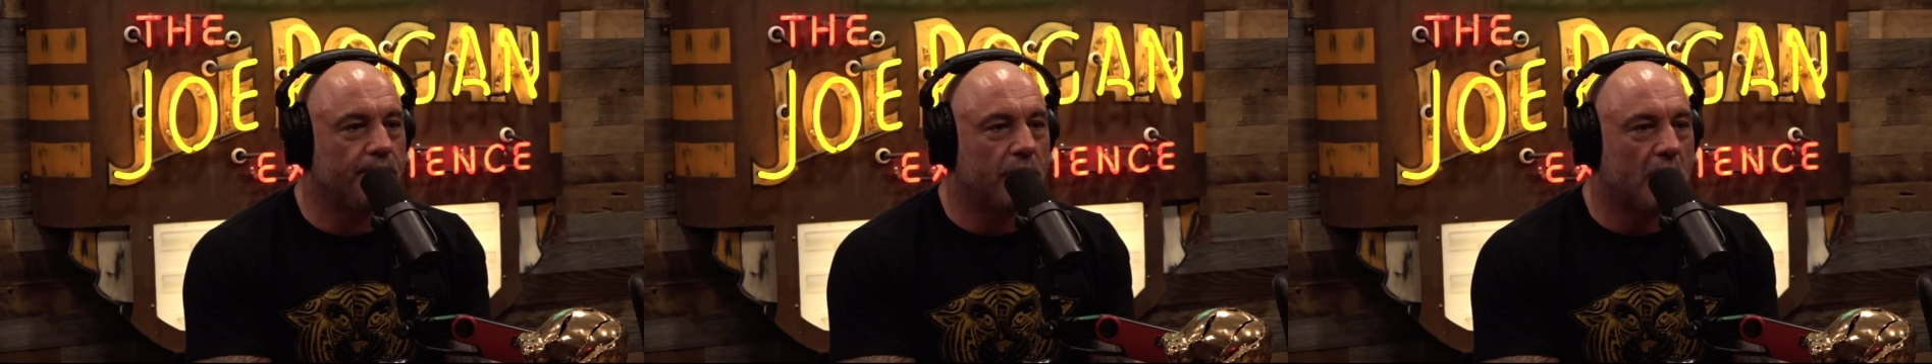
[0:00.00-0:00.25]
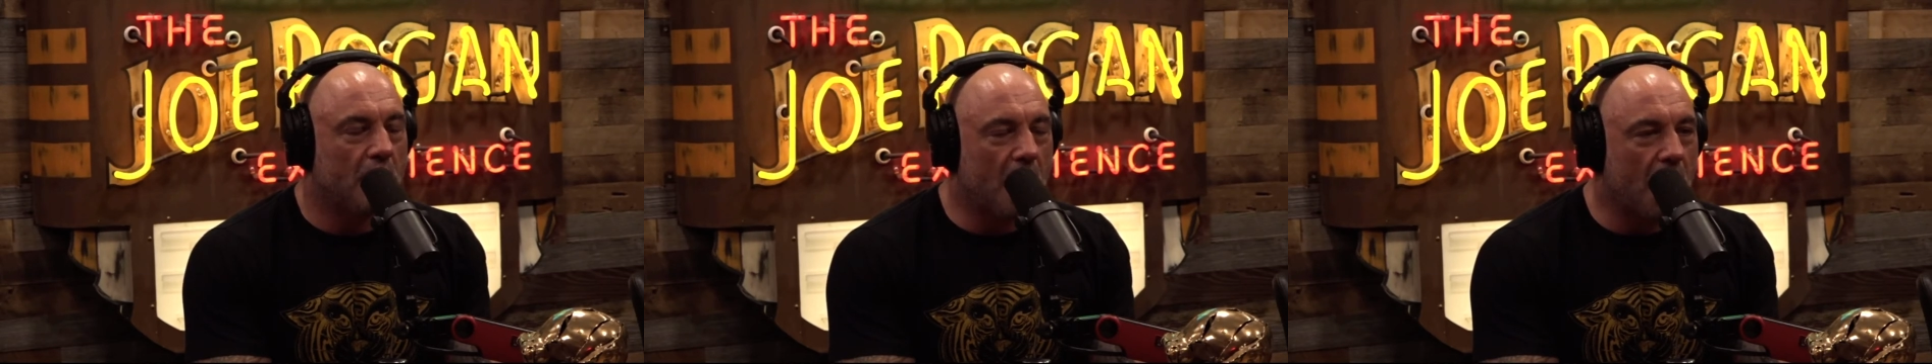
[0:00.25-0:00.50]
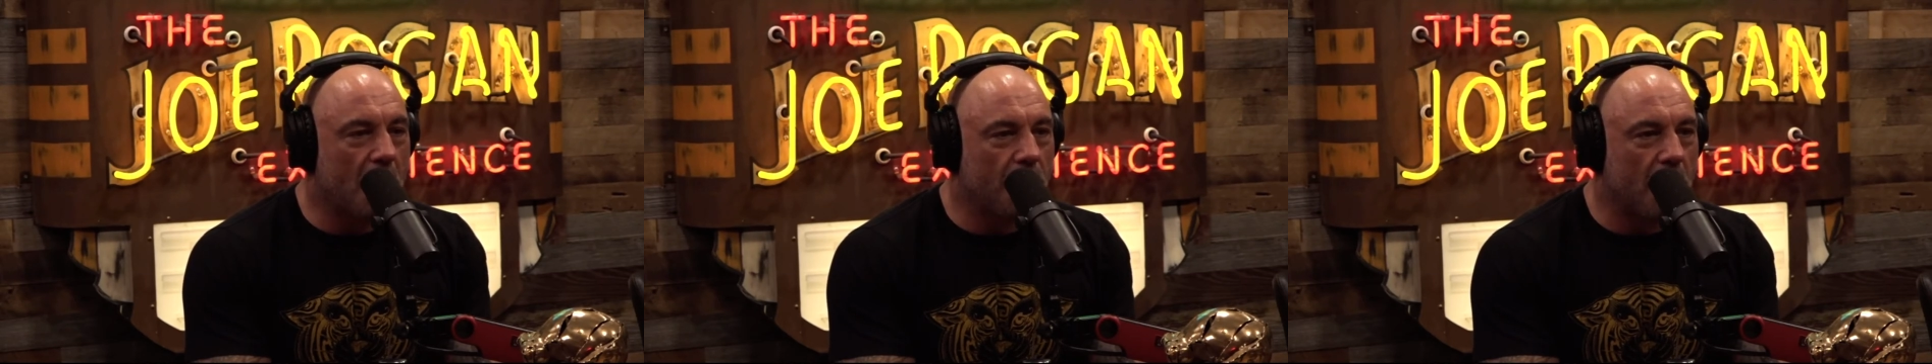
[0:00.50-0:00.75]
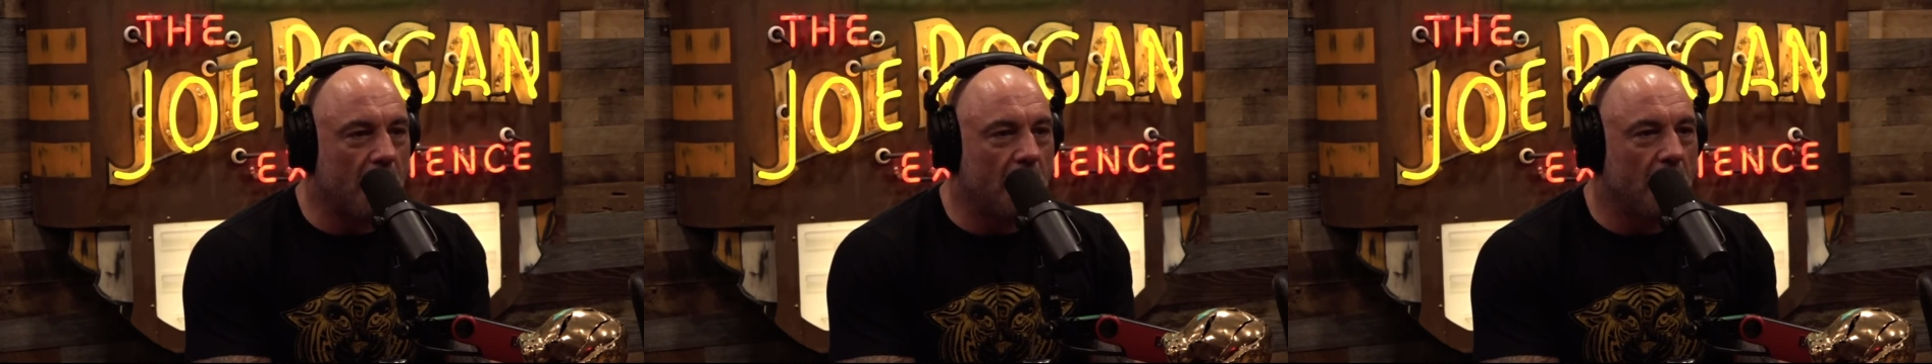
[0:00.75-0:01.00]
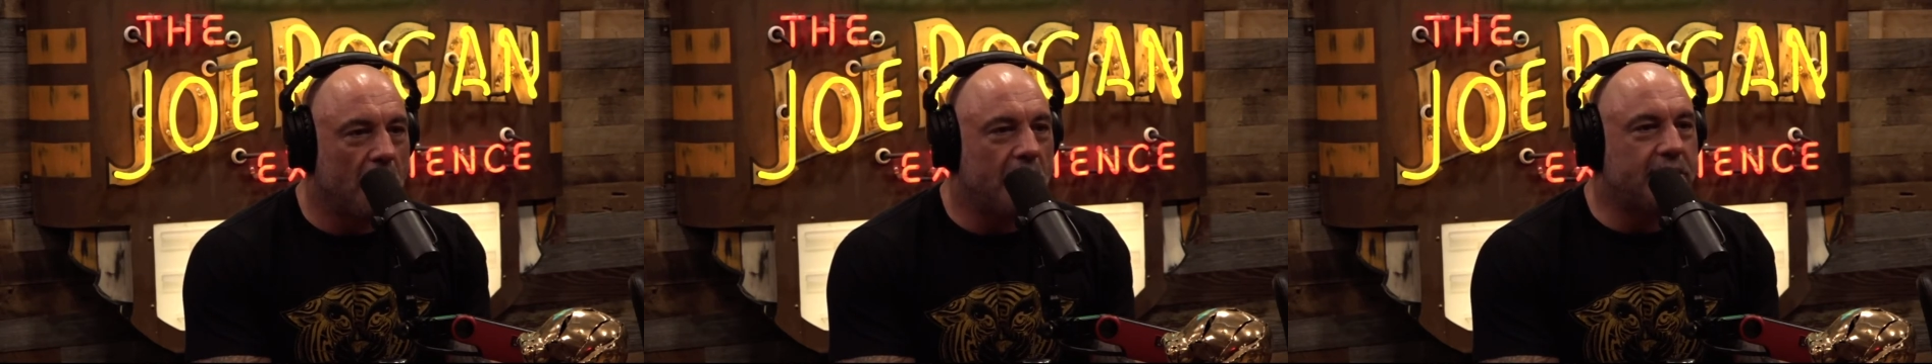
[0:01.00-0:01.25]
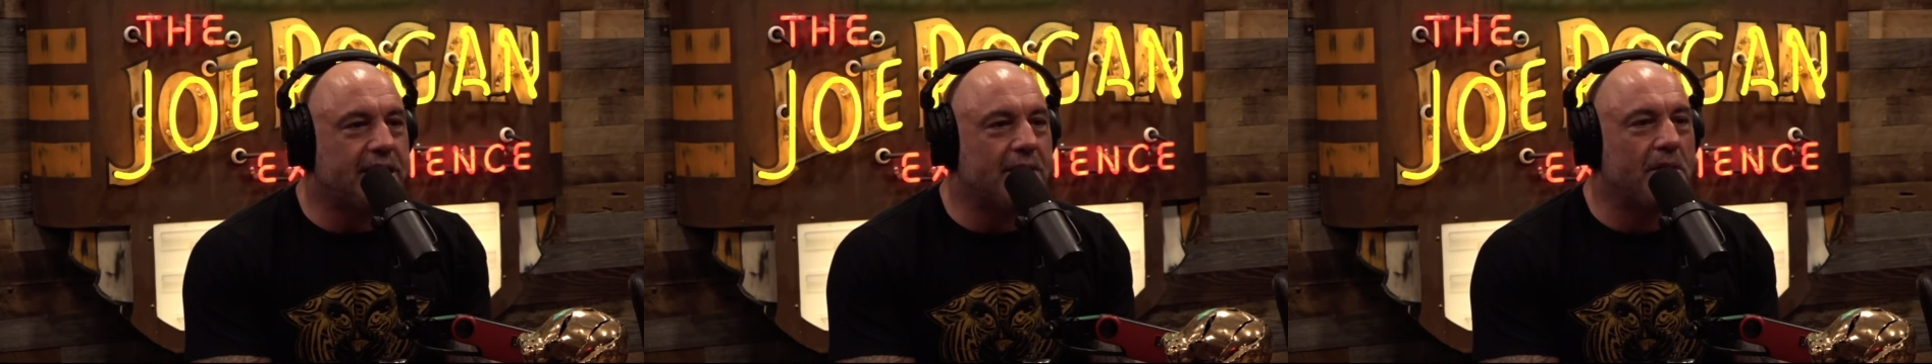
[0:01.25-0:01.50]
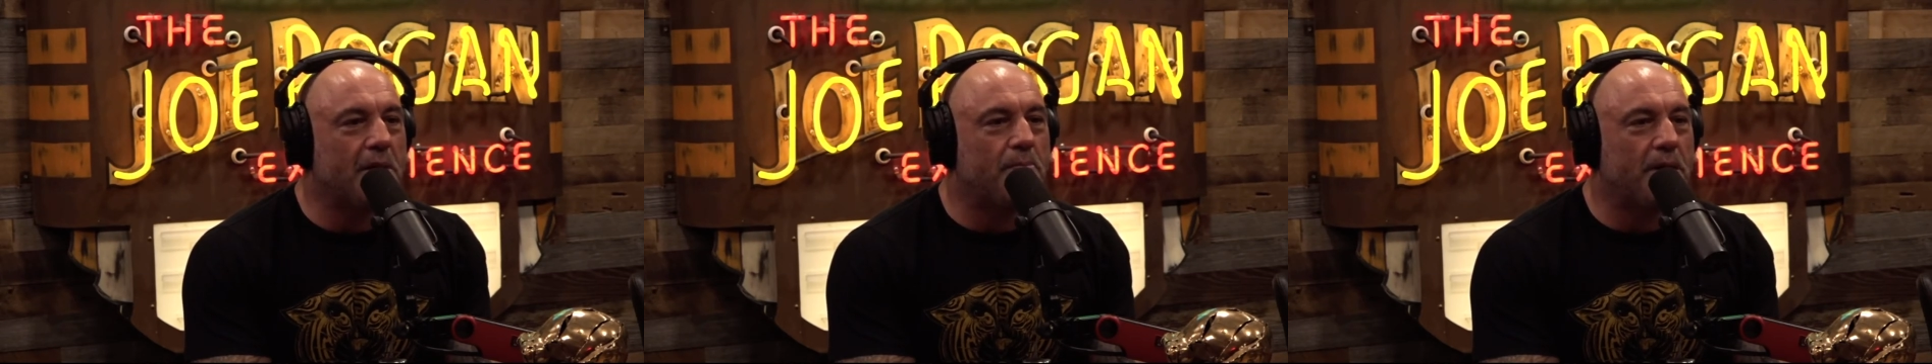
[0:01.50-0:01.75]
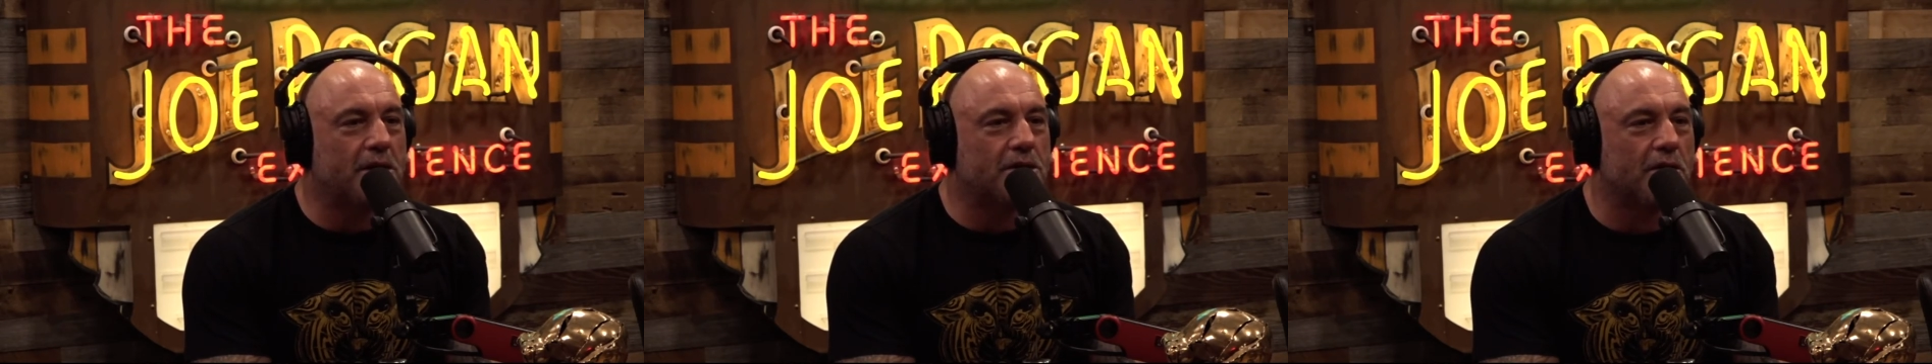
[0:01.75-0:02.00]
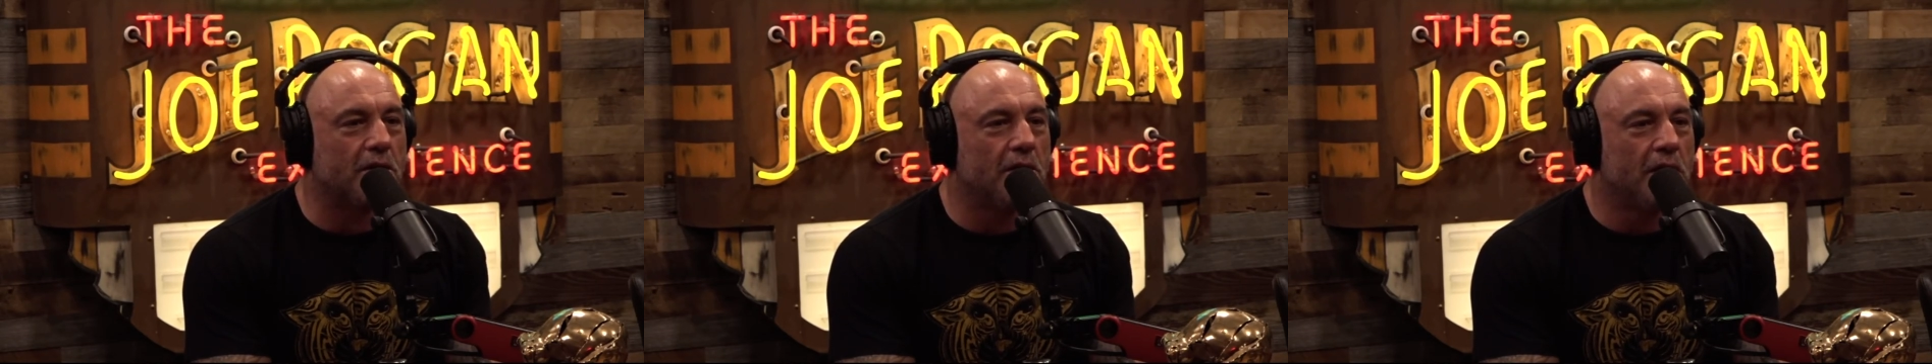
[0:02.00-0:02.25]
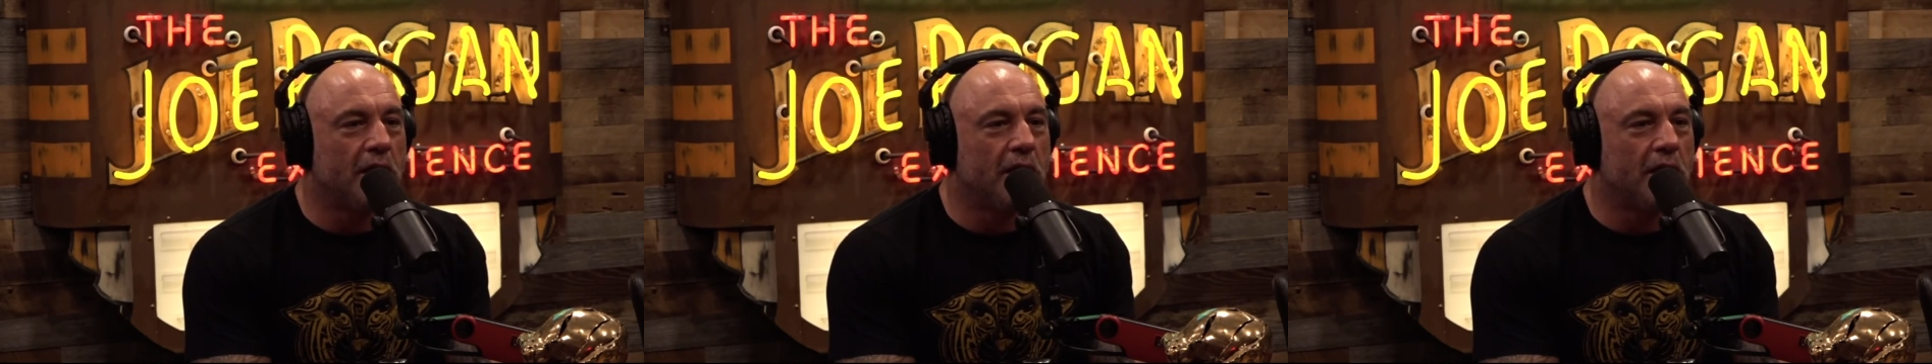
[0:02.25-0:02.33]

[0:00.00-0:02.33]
Yeah, man. He sent me a picture.